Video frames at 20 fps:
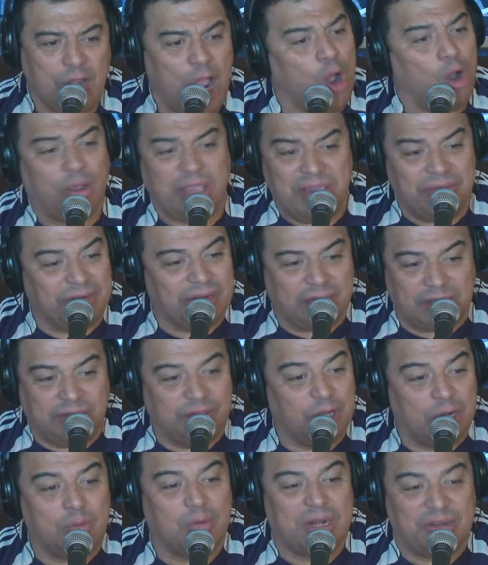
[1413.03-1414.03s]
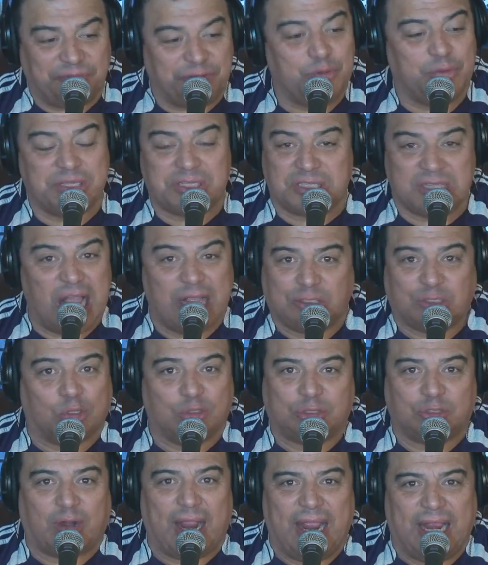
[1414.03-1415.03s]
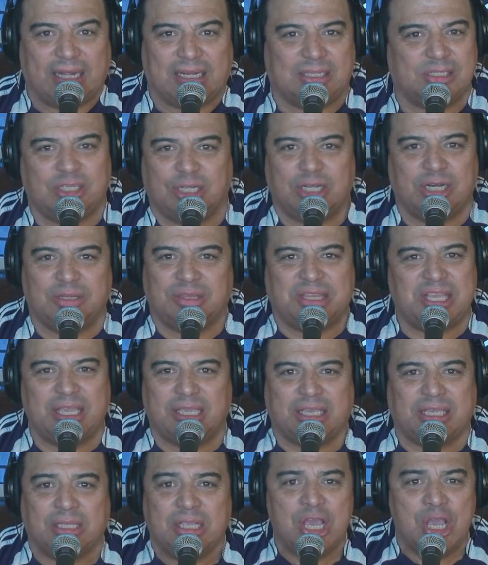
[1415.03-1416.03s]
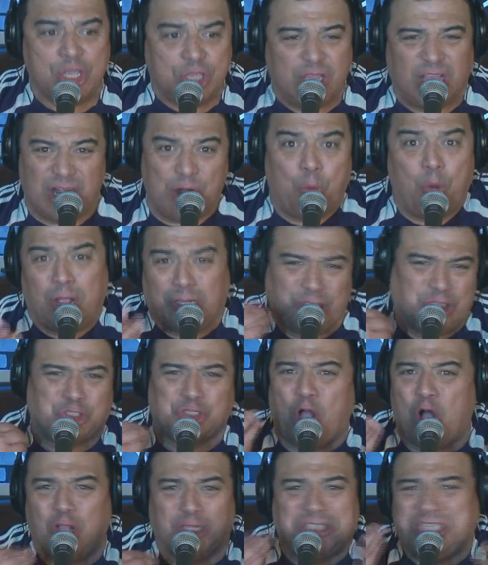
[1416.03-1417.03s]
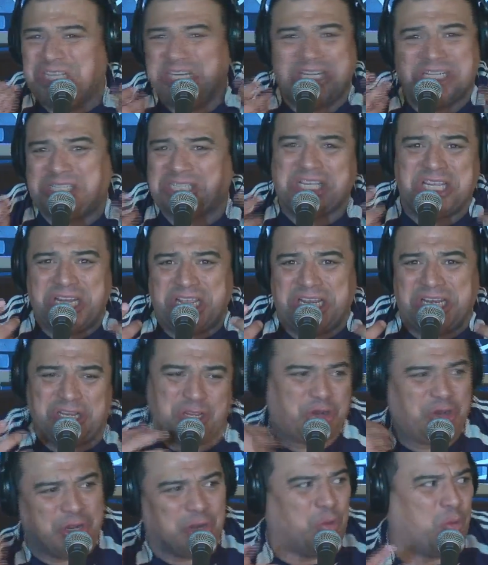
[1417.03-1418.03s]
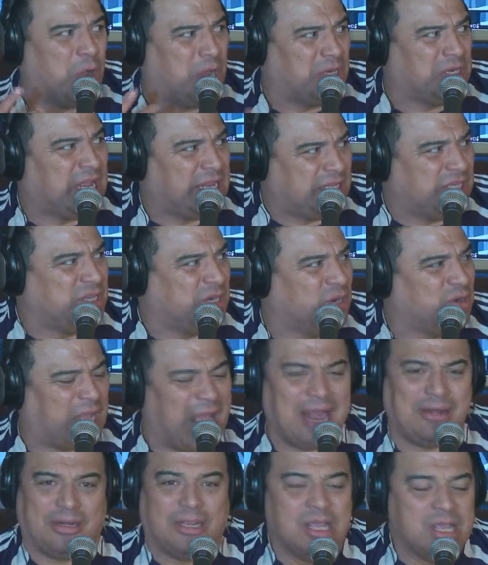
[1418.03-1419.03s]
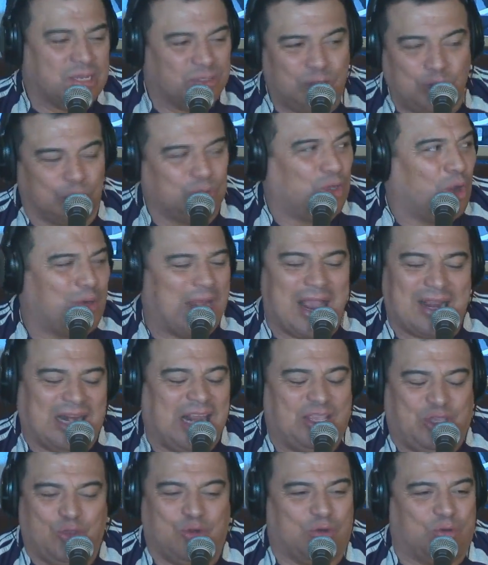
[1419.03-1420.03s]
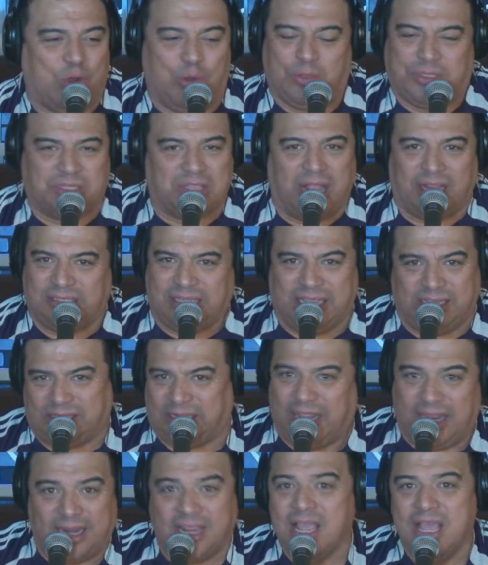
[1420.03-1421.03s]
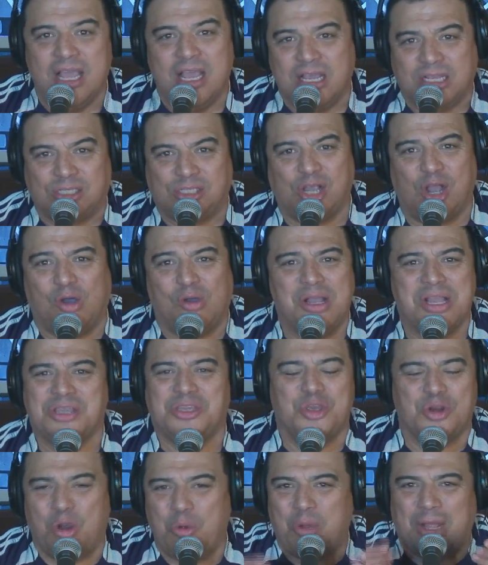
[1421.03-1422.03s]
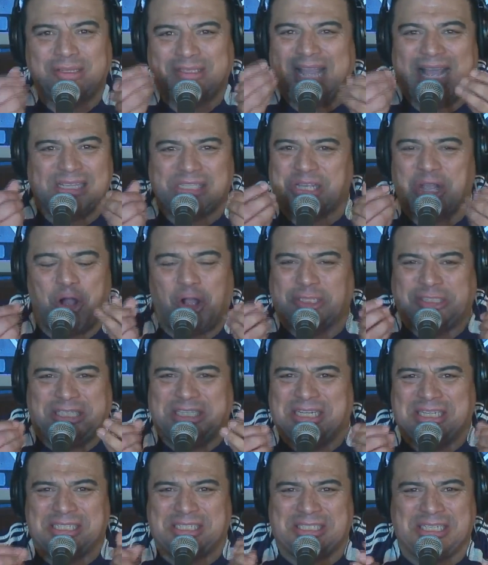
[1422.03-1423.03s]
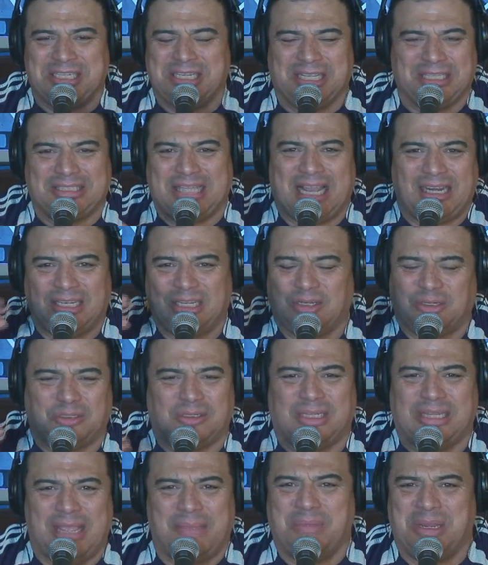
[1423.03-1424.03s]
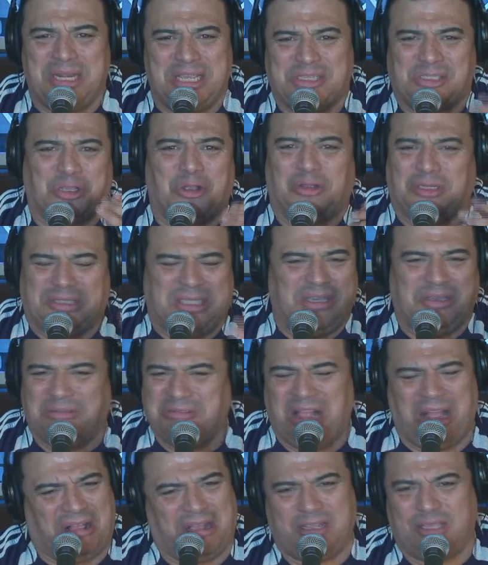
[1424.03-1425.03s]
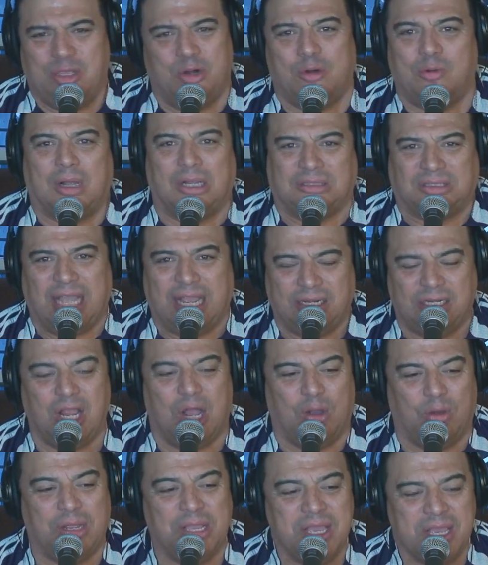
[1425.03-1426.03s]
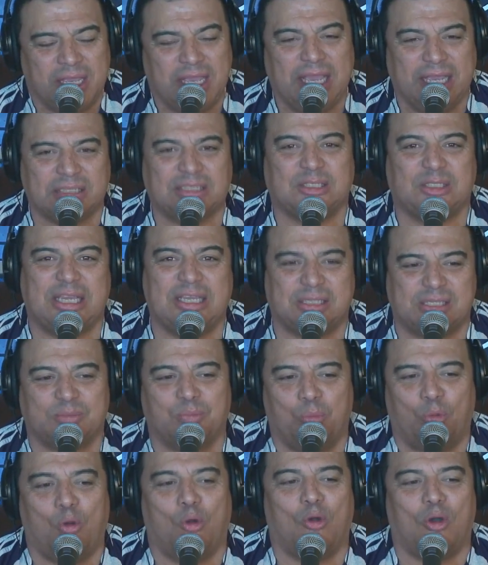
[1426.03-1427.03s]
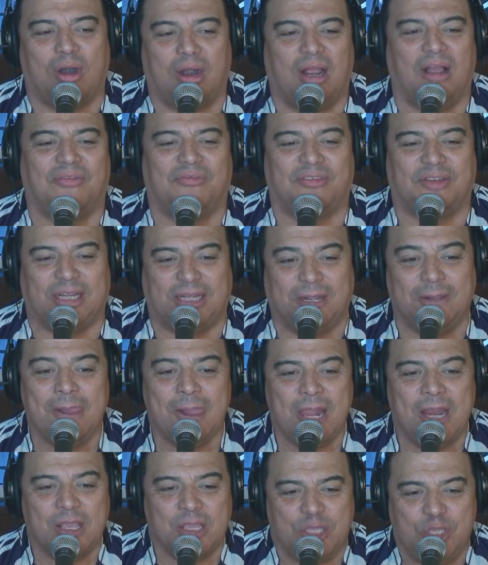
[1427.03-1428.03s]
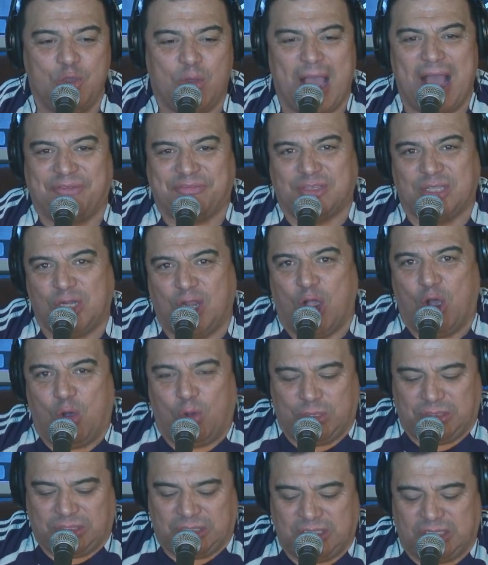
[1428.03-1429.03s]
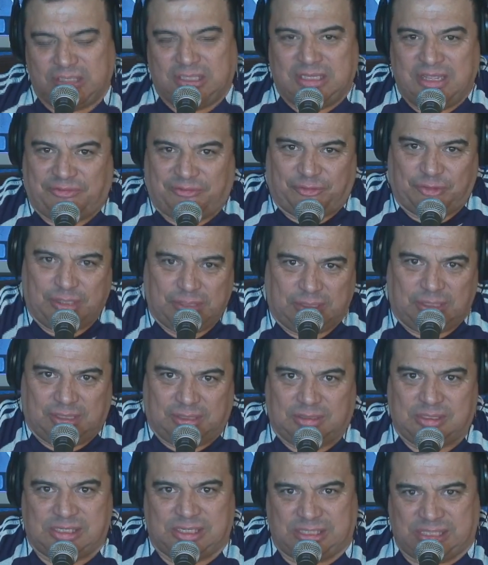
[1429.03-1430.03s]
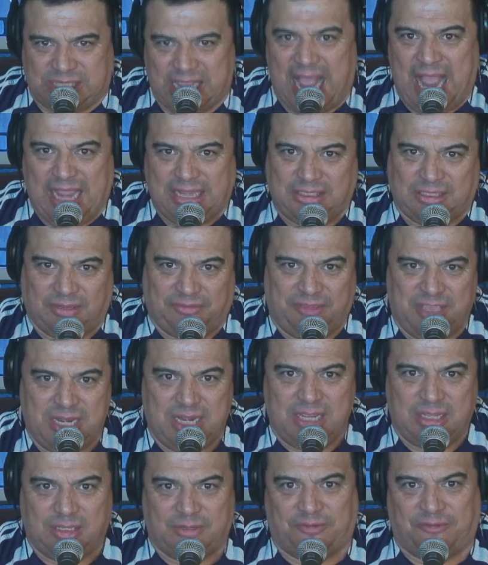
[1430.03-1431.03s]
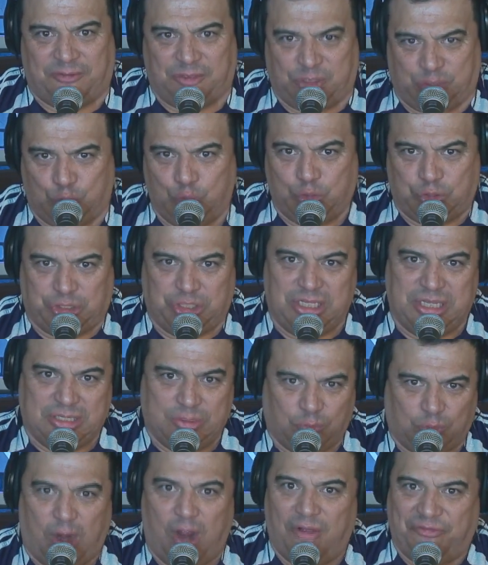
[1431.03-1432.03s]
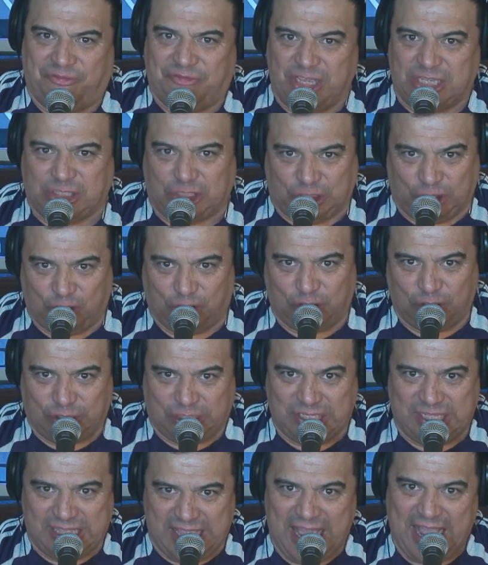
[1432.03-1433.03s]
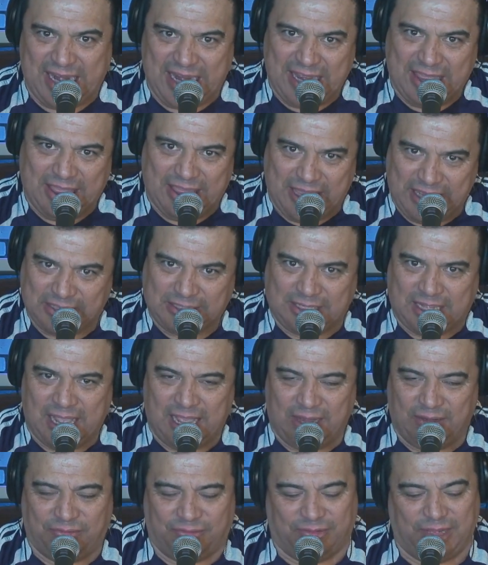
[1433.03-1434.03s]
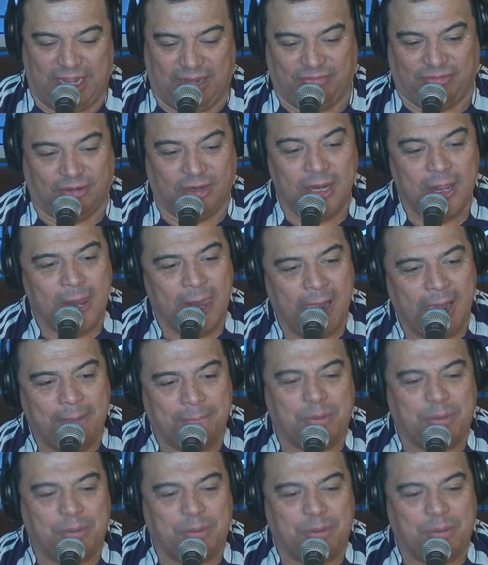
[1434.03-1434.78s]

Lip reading: No, even you know what? If you eat snot, don't try it, because you're gonna think you're gonna want saltiness in it. You're gonna want dude, don't act like you don't know what snot tastes like. So you don't want that saltiness in it, that little lemony salty. Ugh, you don't want that. No, it's more of a, you have to go into the different sides of eating sushi and raw fish in order to get this kind of flavor.